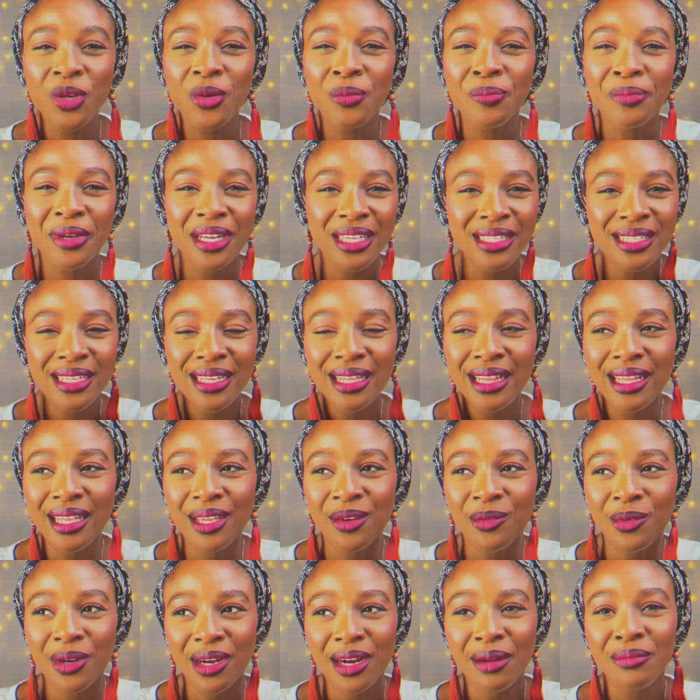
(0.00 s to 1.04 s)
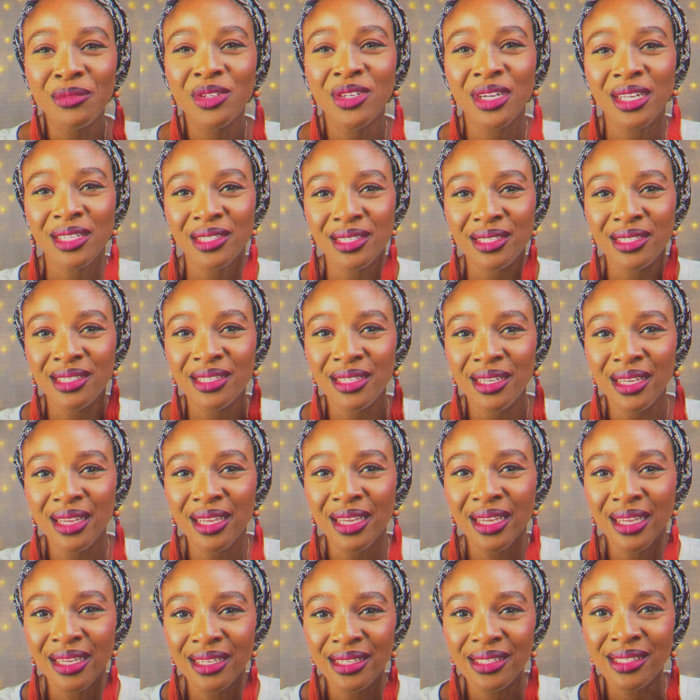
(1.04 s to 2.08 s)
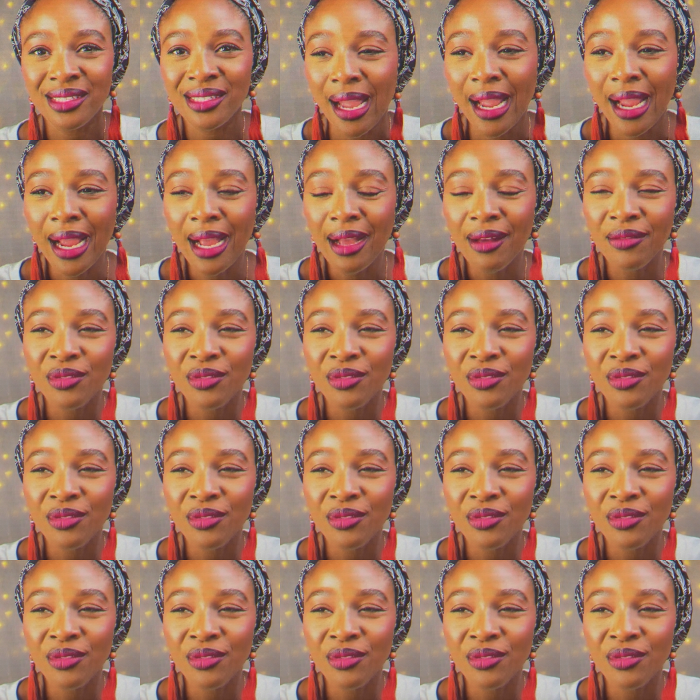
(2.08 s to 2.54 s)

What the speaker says: basically what I'm trying to say is I have